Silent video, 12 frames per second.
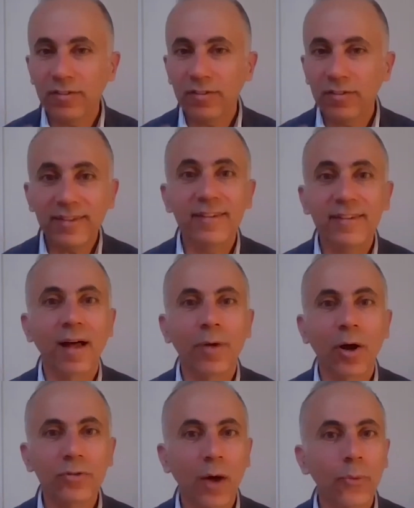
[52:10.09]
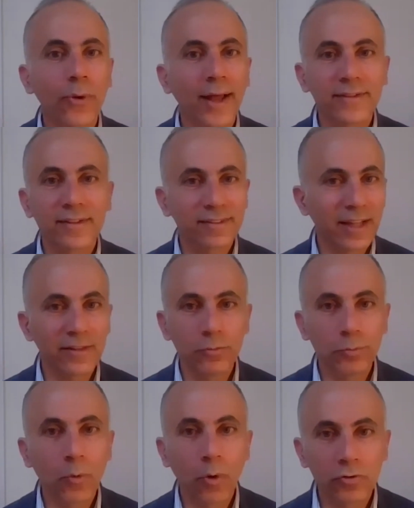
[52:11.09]
consensus about how we understand
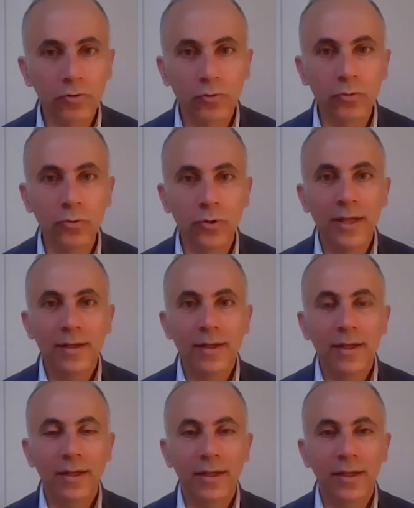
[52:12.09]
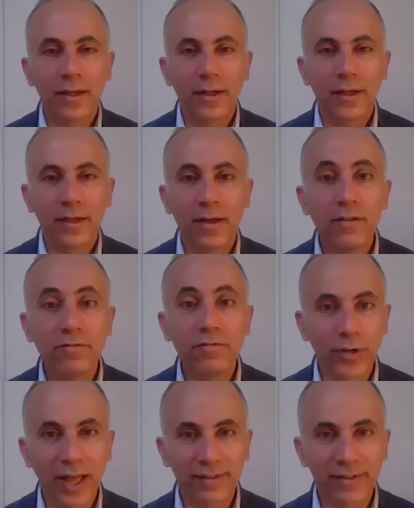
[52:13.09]
we want to uh, uh,
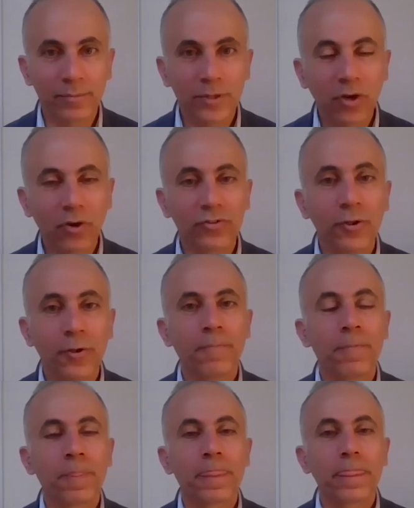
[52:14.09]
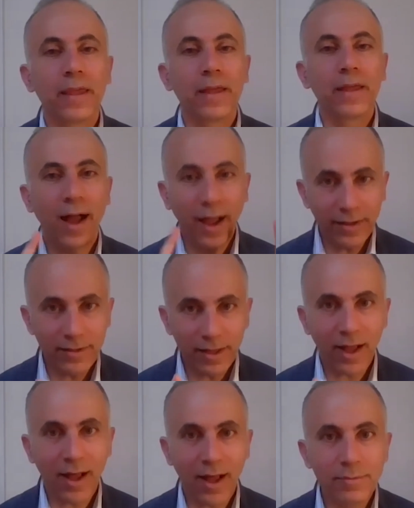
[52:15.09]
live together. Because I,
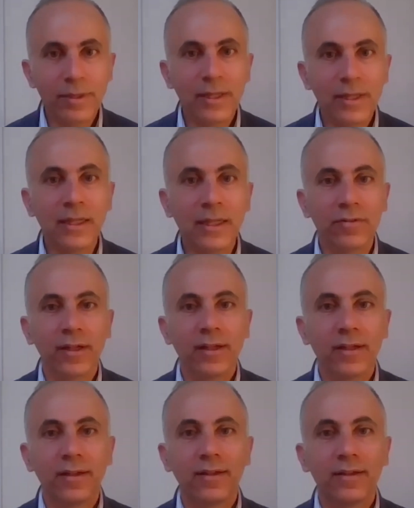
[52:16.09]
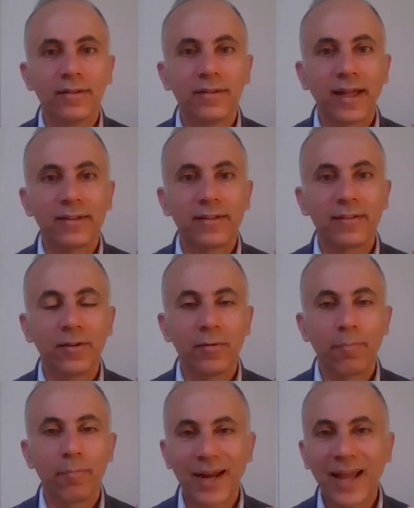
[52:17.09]
I believe that
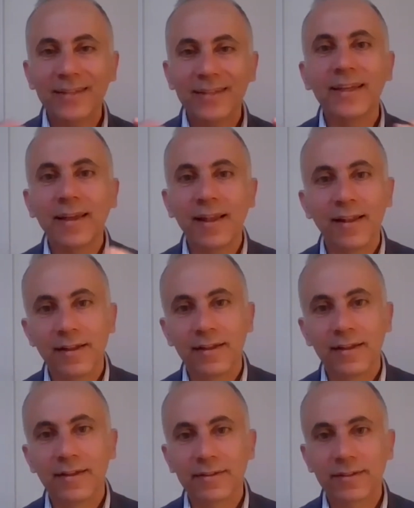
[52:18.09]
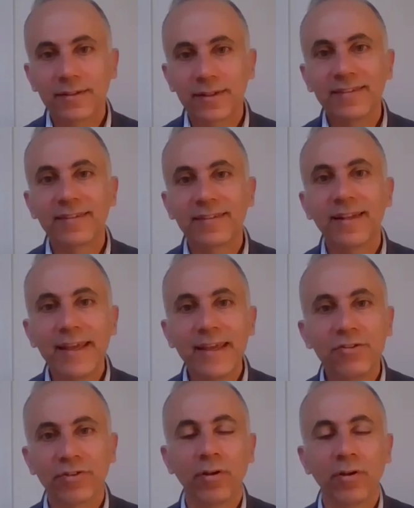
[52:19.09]
the practical
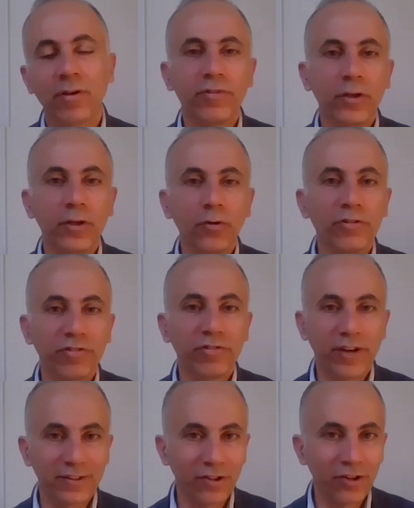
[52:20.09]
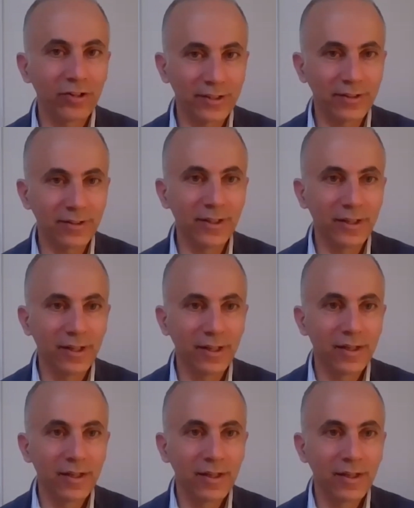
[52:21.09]
translation of human fraternity
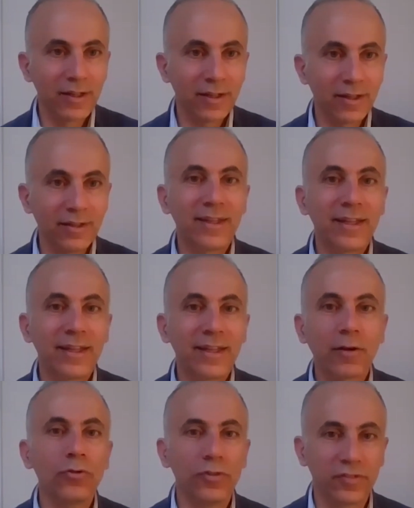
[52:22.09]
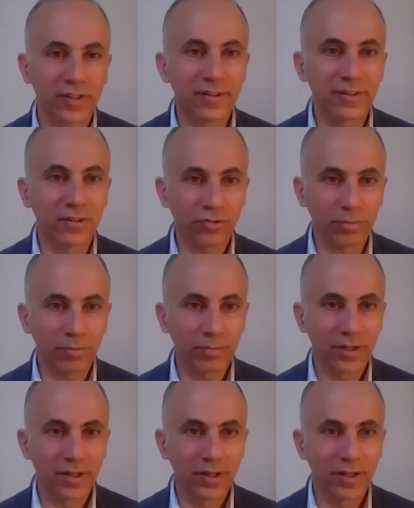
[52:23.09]
is inclusive
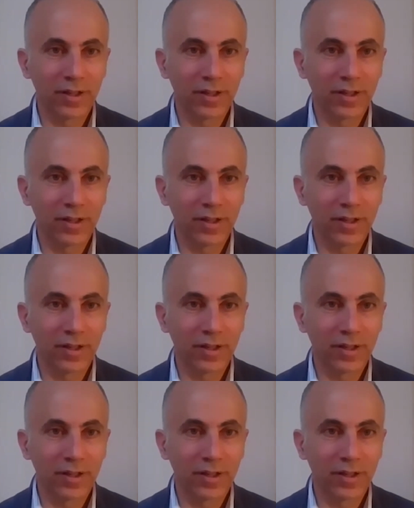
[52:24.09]
citizenship.